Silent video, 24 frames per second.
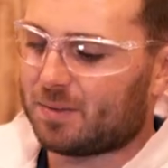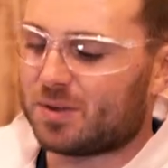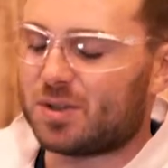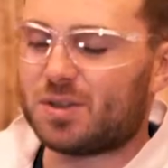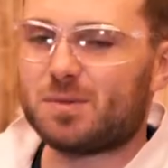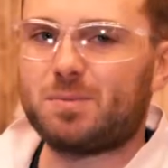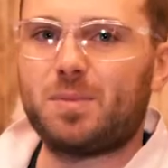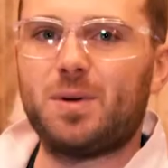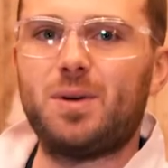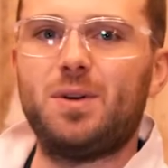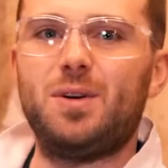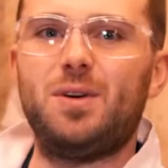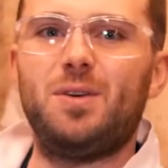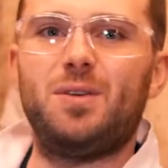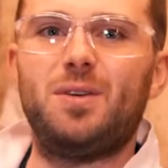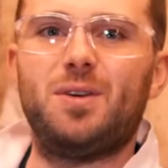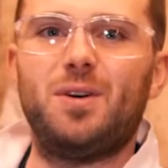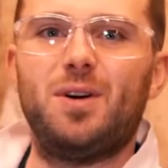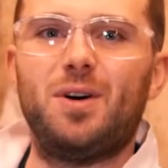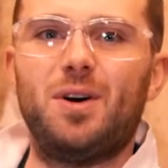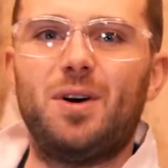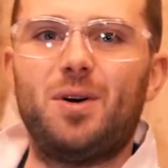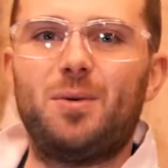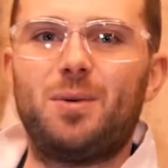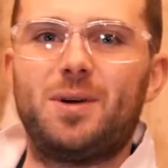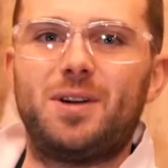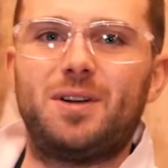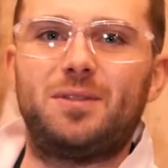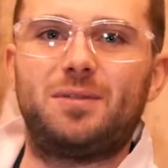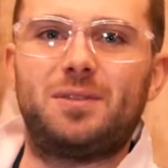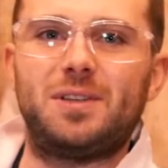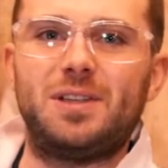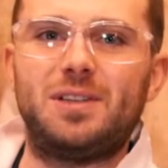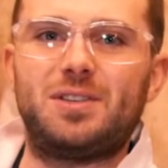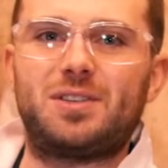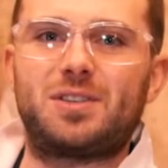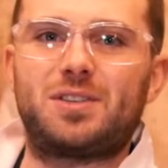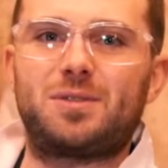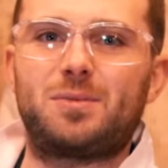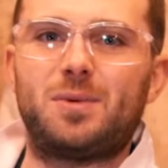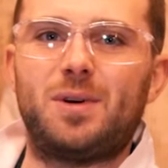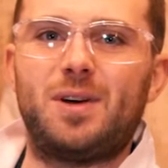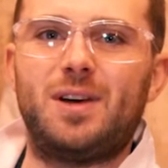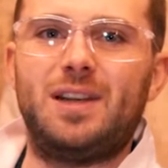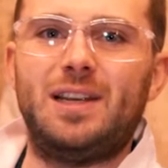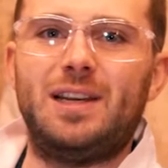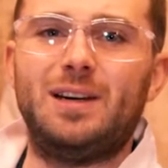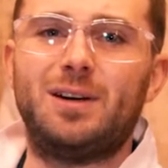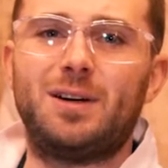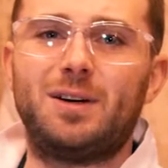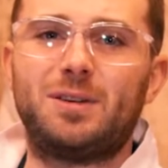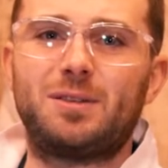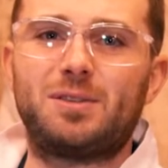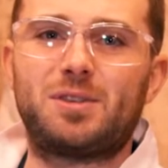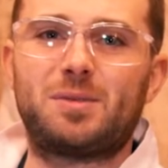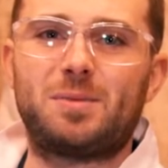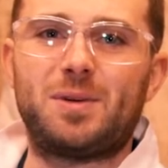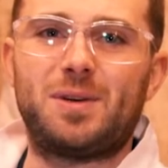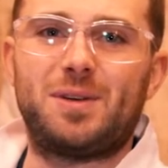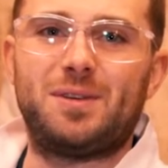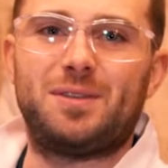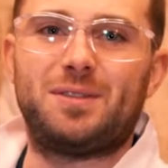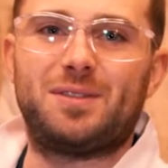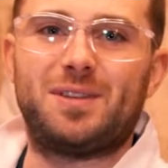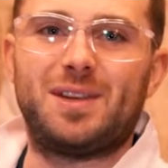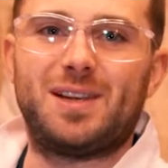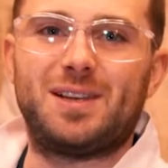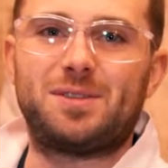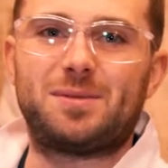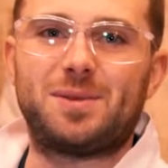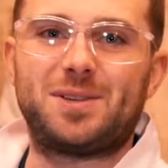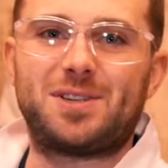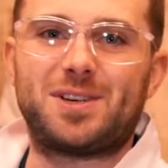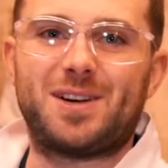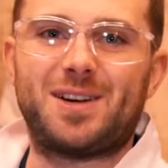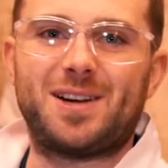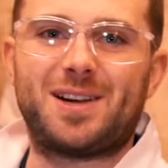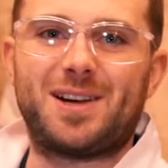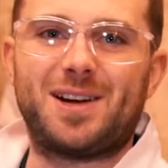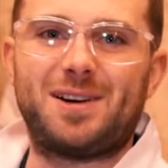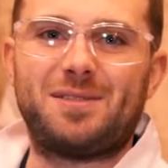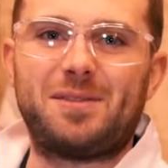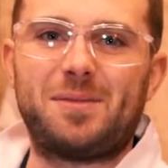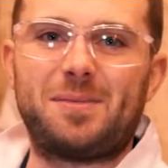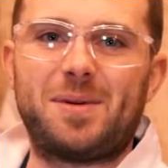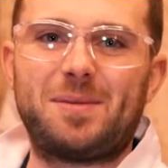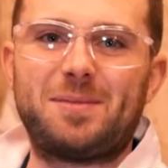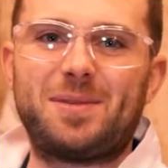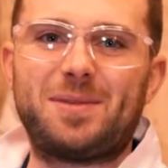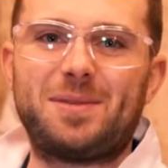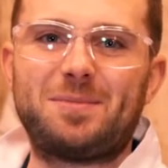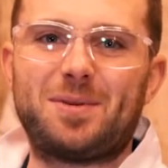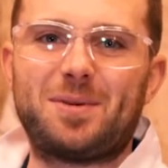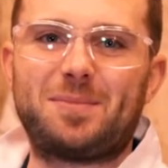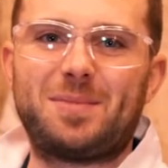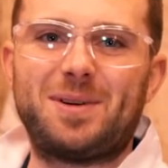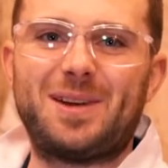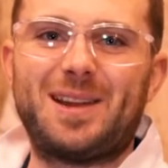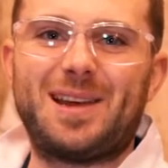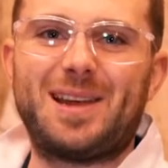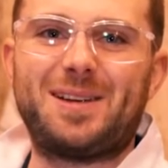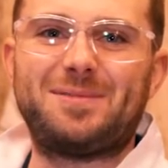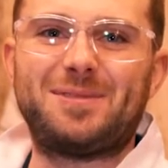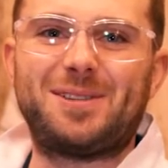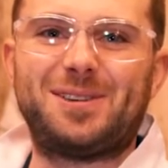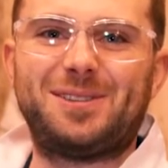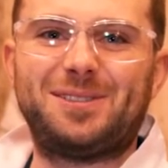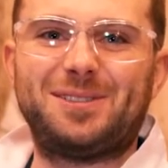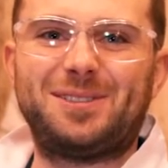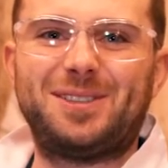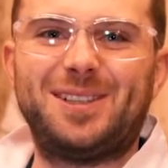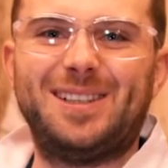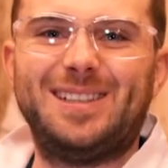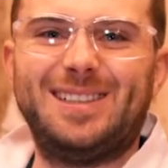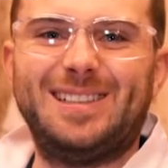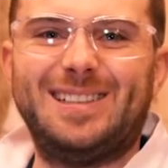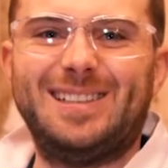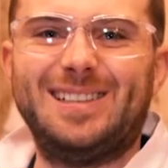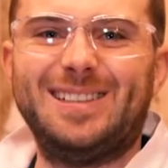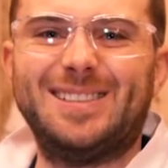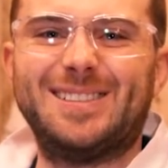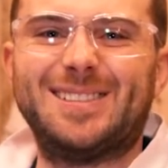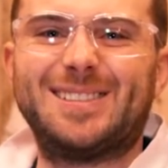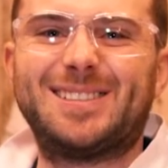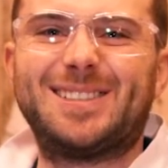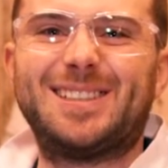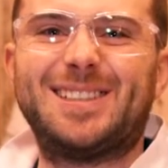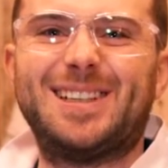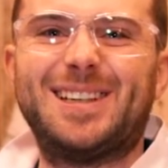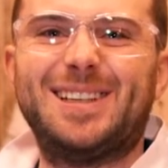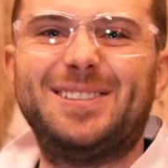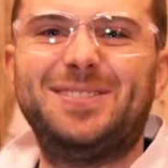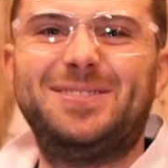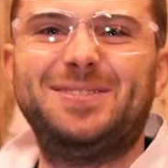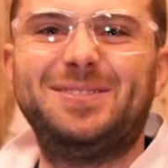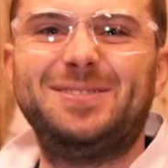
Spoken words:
a spoon or one of these swirly long spoon things, which I can't remember the proper name of. What's the name?